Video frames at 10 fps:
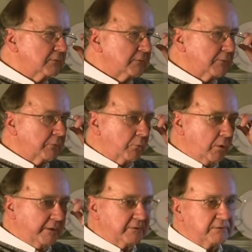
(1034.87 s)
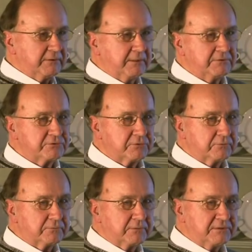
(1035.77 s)
that would want to attend,
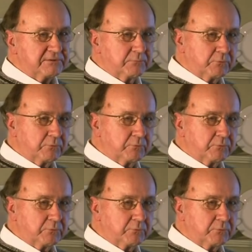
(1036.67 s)
so they said,